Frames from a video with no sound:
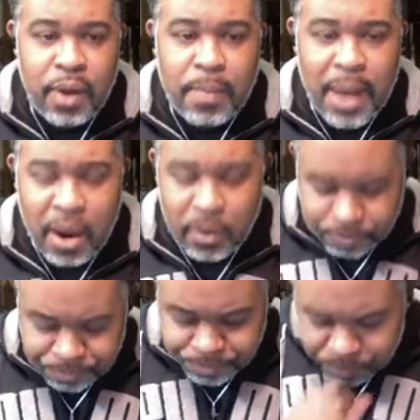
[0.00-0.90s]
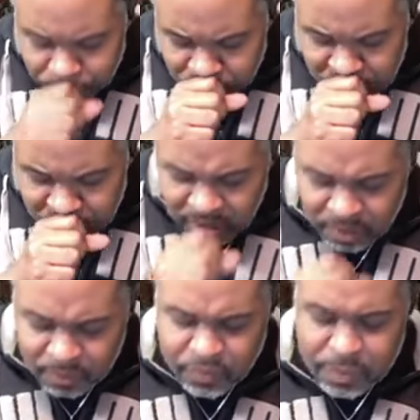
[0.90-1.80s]
our
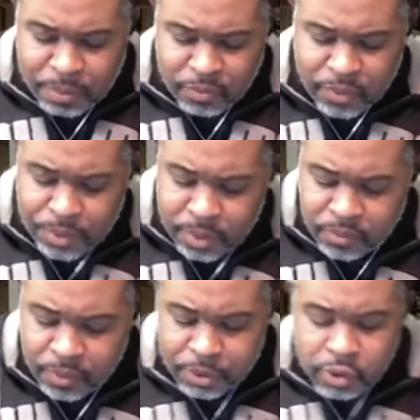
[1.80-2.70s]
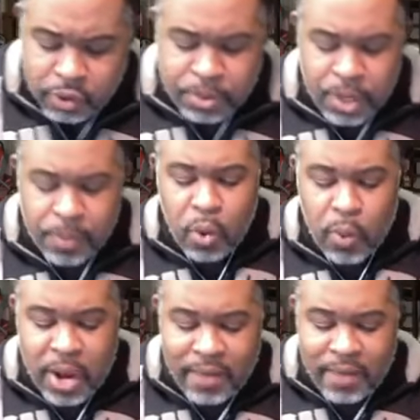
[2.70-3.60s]
uh, from the from the from the scripture.
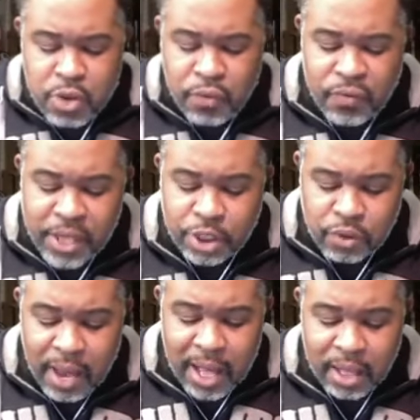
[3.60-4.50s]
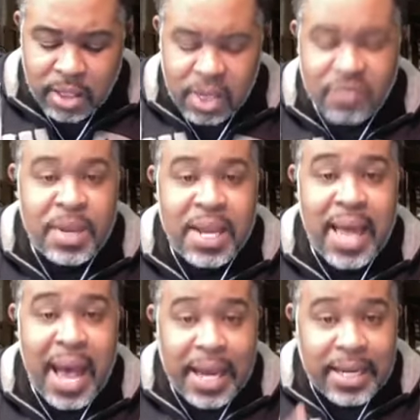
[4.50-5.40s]
Whenever you face trials of many
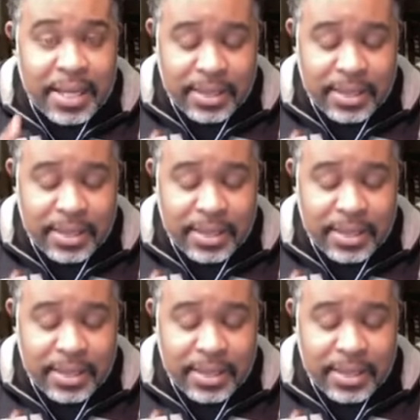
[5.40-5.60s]
kind, get